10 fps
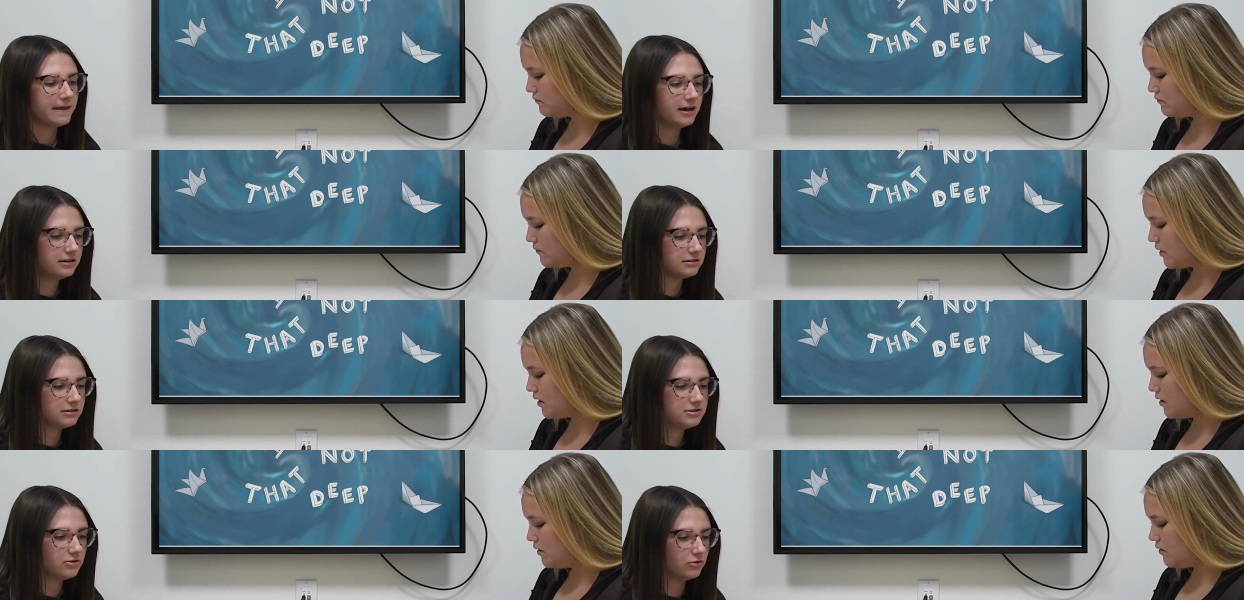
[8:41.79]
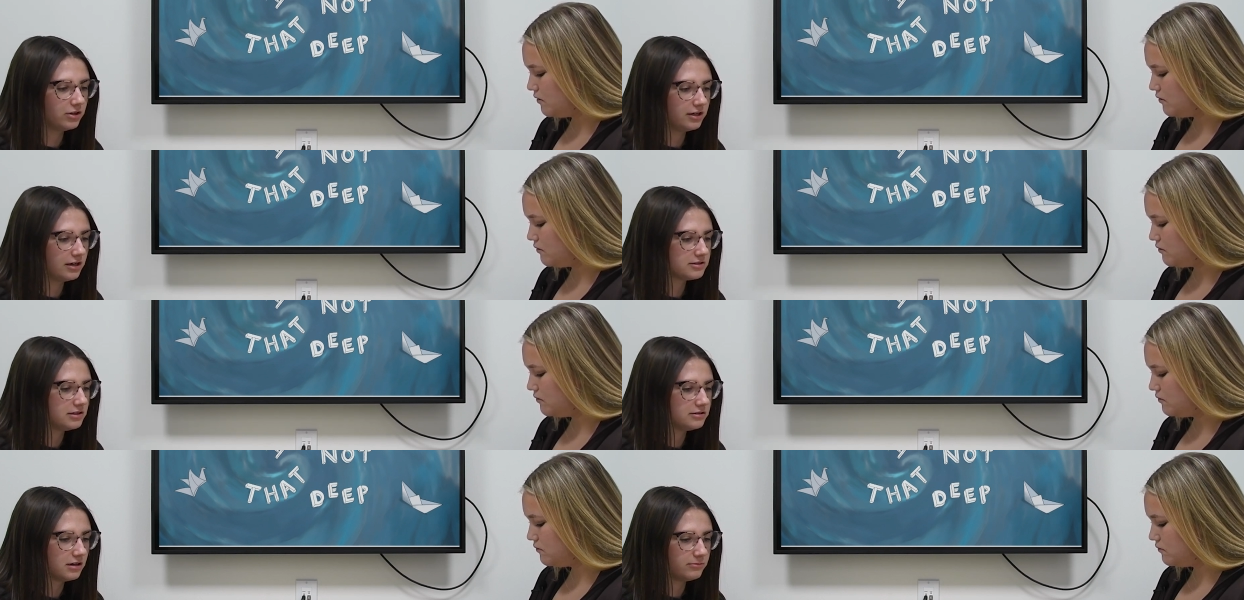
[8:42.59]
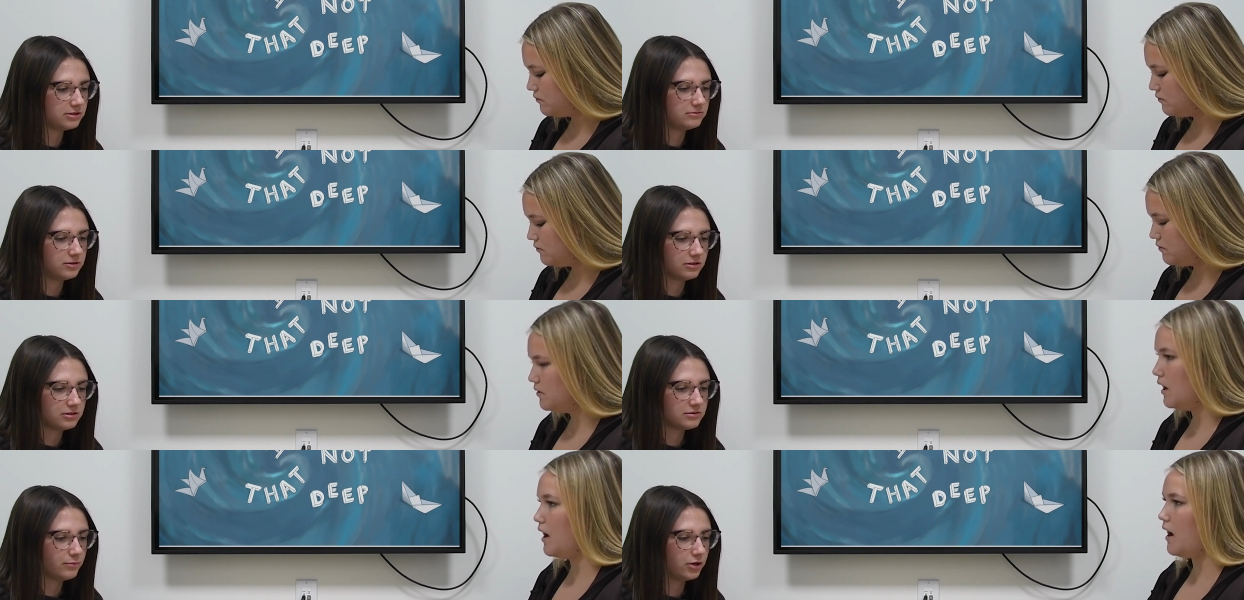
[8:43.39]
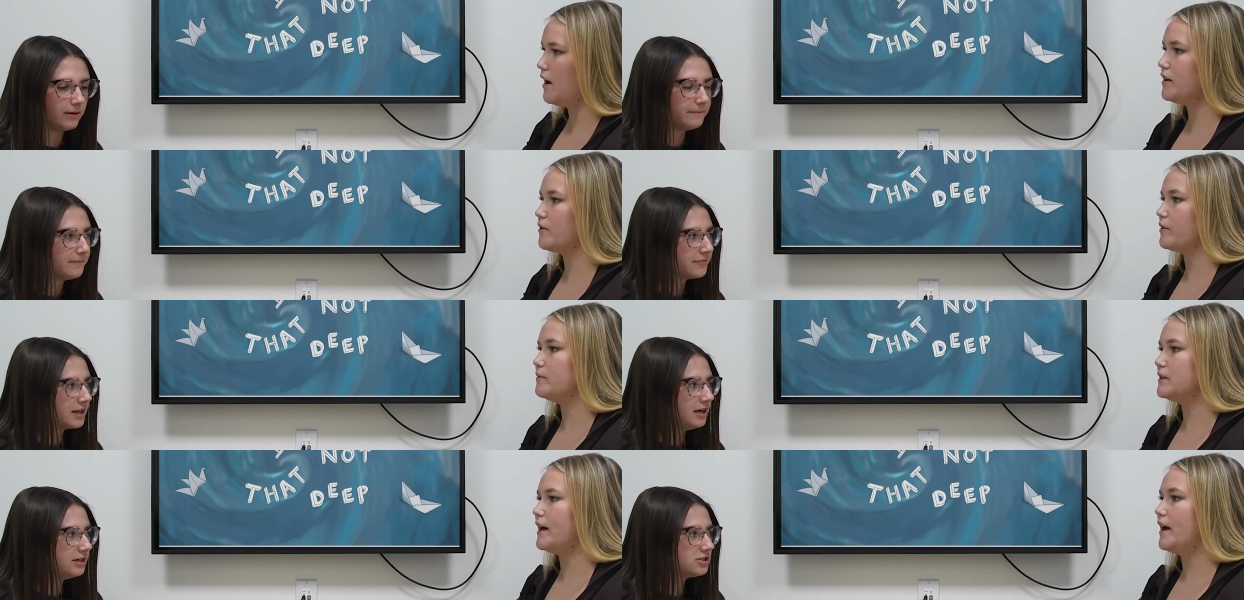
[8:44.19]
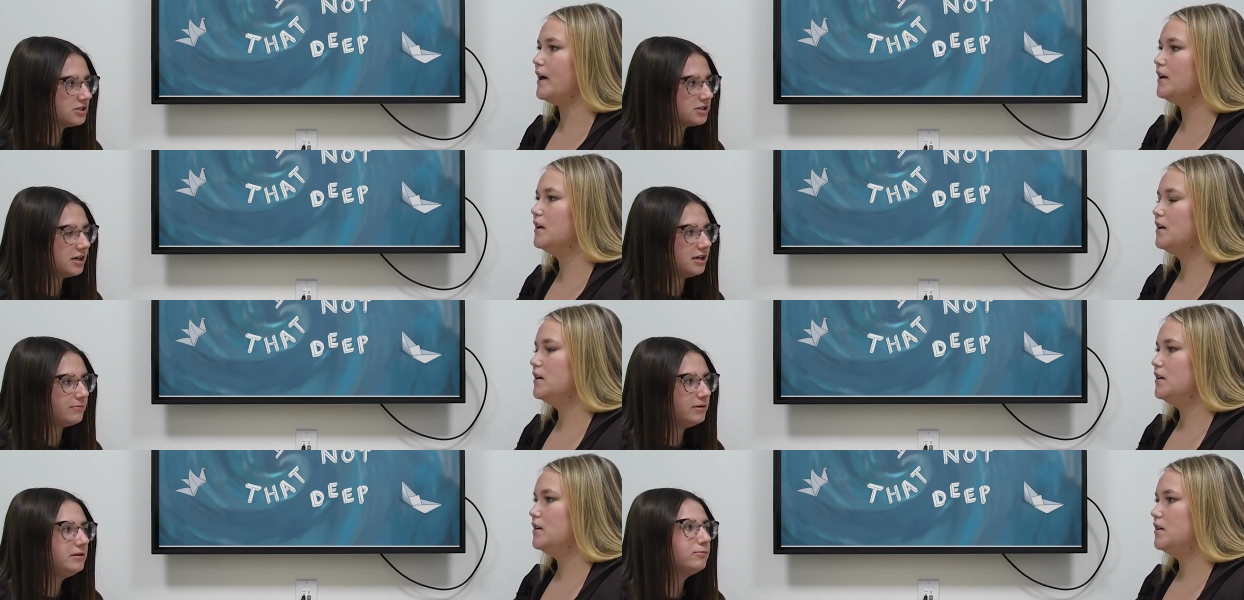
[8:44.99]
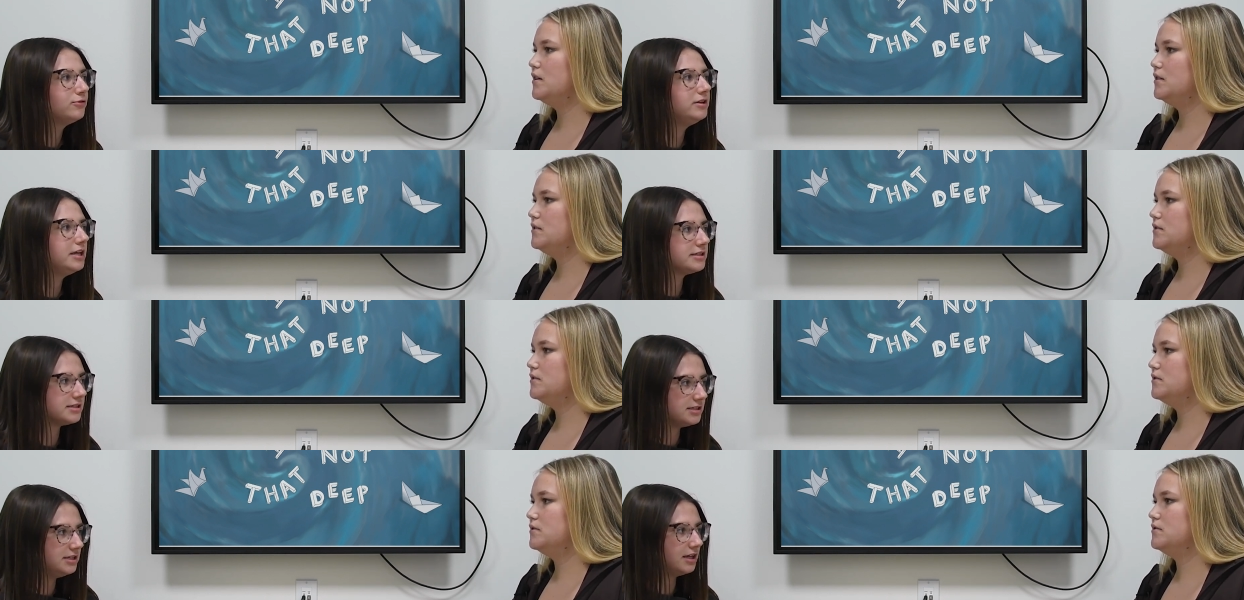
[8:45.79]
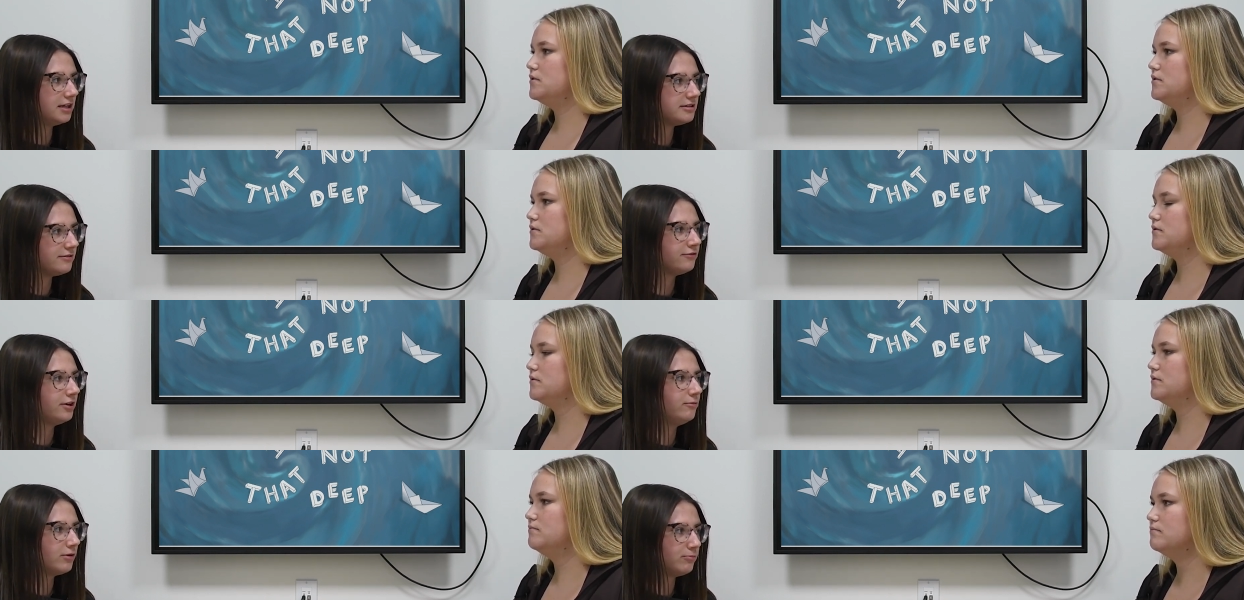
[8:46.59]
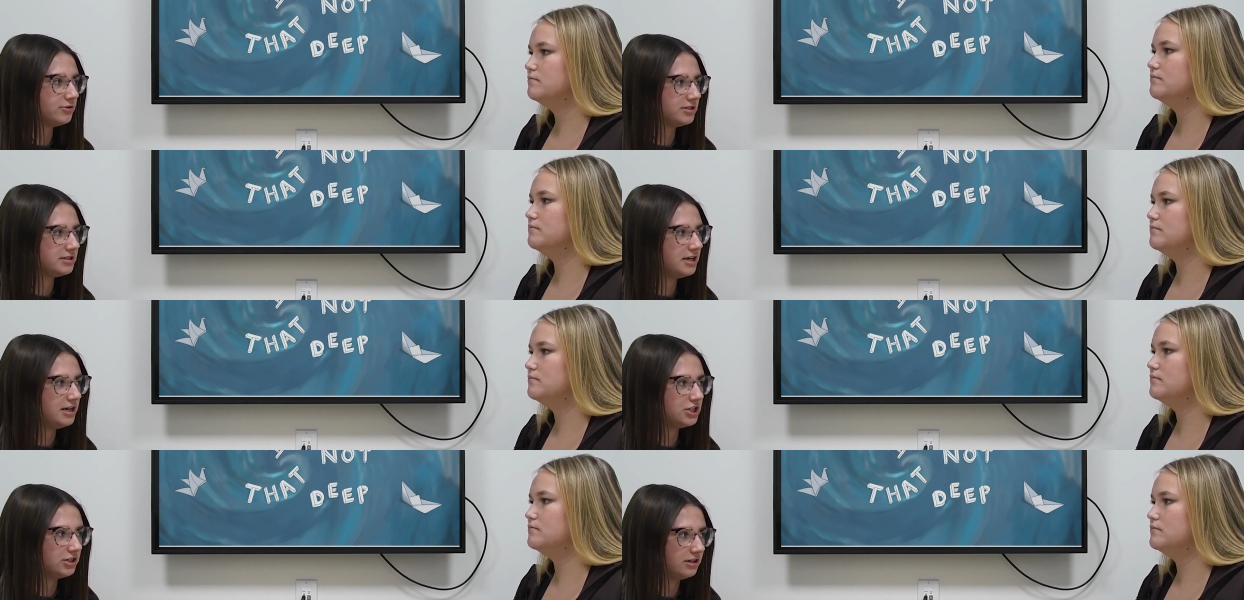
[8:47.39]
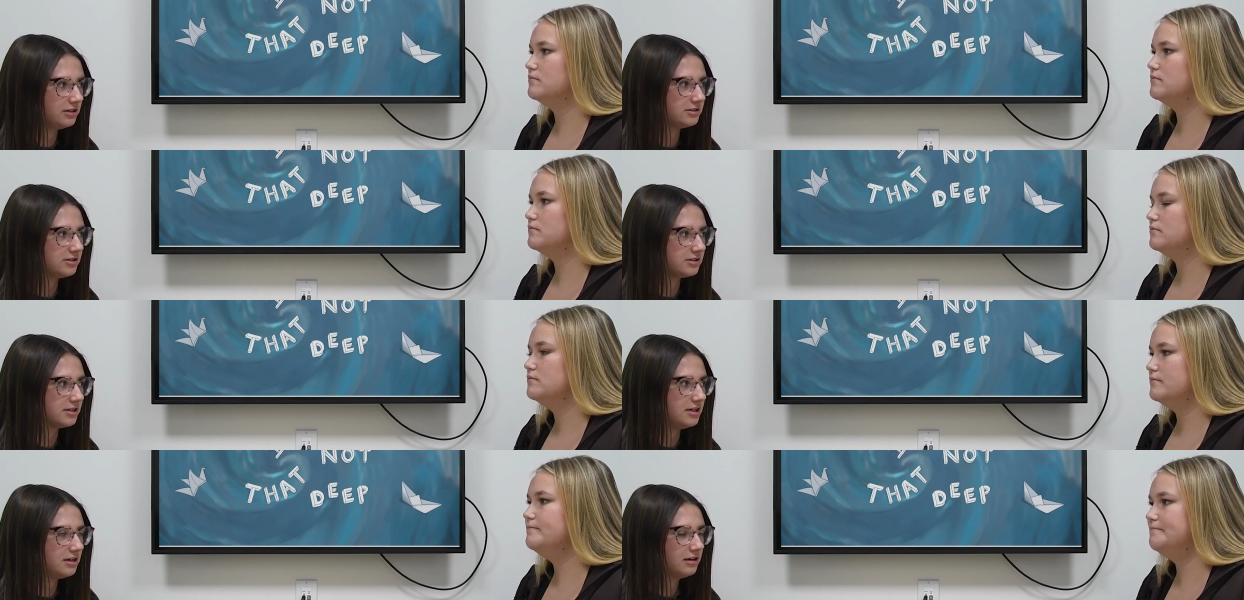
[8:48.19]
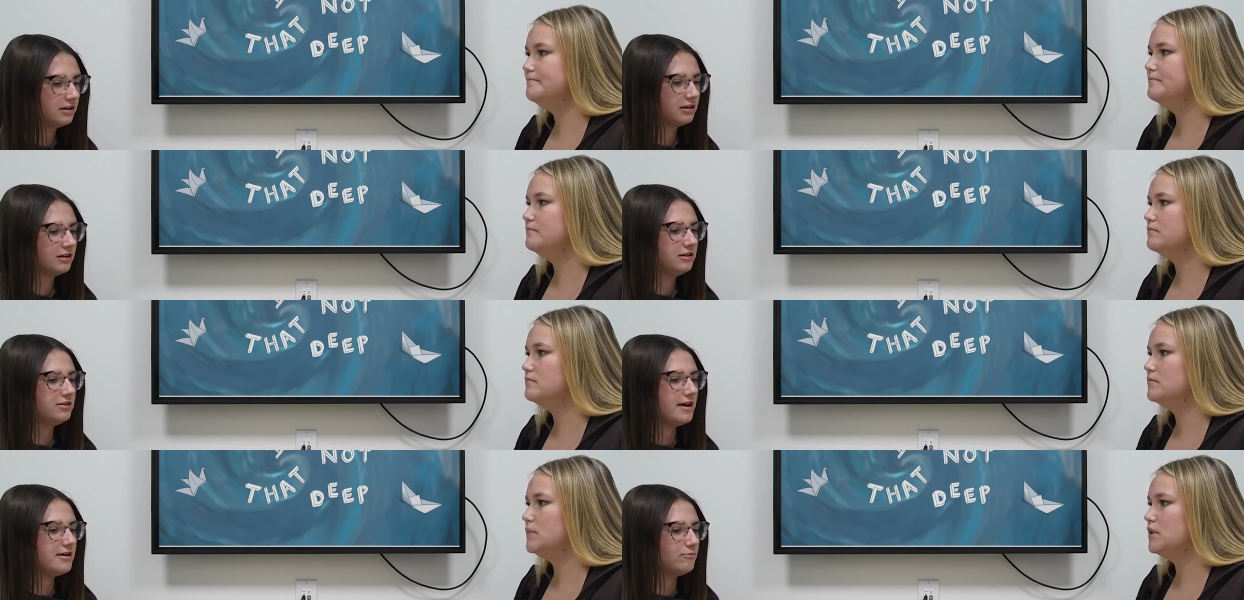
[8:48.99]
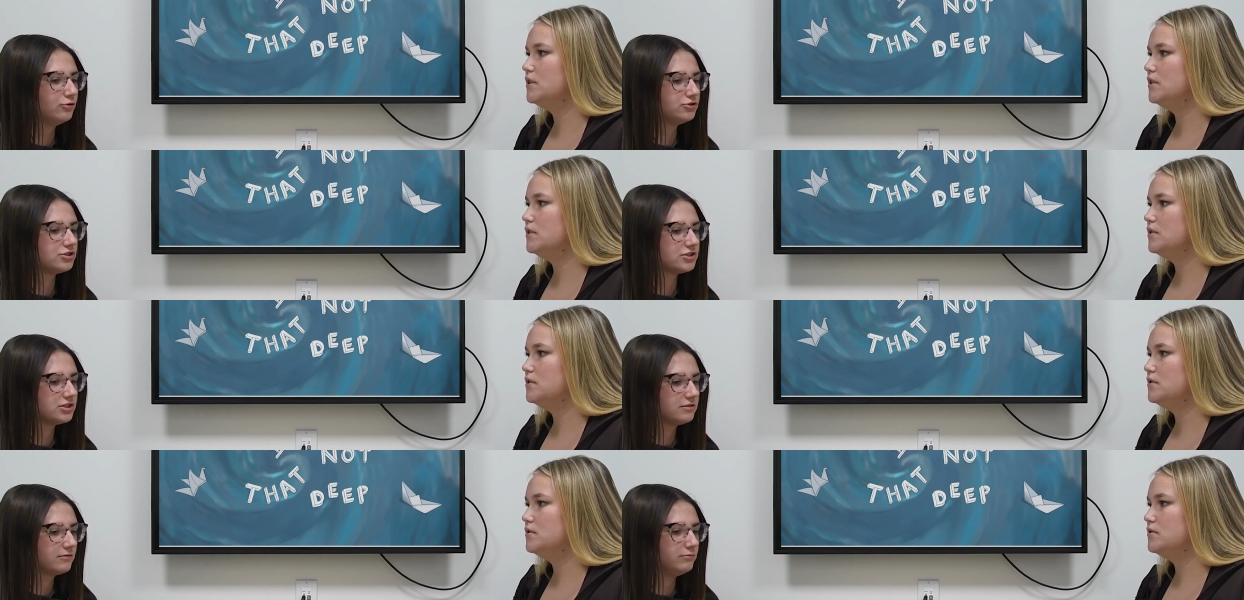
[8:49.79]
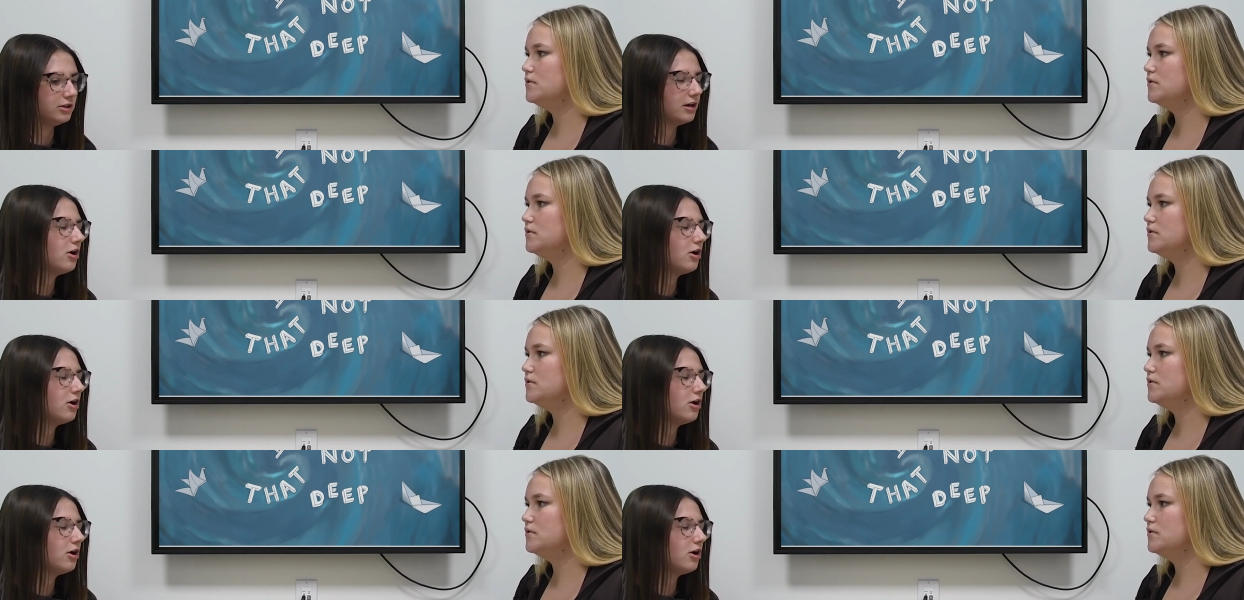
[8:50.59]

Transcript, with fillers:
Speaker 1: i could that's a whole like essay topic to be honest but i agree with that it's just like people need to see like different representation because it's like mm-hmm. they will just be like